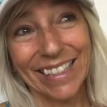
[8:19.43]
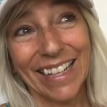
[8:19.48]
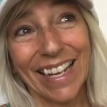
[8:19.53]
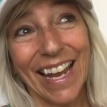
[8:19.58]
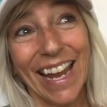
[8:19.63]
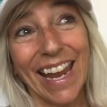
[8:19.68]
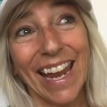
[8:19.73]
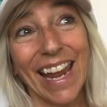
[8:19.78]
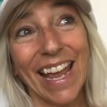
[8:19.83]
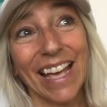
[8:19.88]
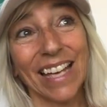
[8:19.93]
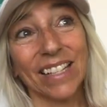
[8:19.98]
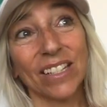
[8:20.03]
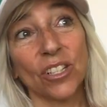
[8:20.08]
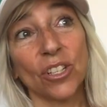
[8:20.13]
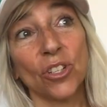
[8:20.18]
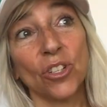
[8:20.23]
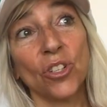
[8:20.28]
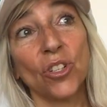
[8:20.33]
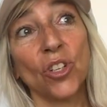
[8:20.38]
and
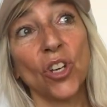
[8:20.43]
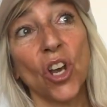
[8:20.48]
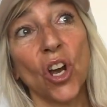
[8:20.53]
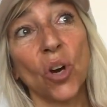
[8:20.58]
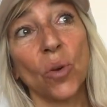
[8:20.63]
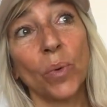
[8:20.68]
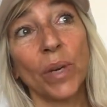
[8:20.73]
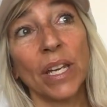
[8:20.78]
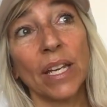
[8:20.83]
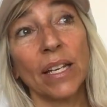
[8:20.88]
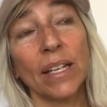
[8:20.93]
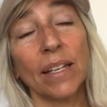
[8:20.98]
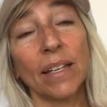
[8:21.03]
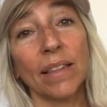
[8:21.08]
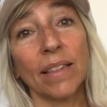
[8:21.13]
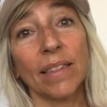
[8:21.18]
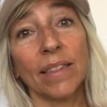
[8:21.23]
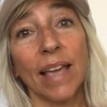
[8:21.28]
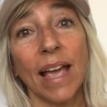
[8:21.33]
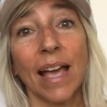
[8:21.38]
knowing
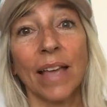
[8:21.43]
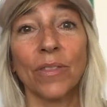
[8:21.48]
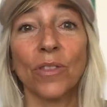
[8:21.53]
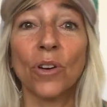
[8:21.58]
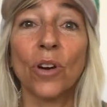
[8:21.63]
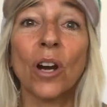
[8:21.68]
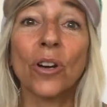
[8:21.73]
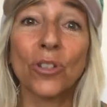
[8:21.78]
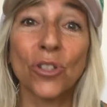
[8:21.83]
that there are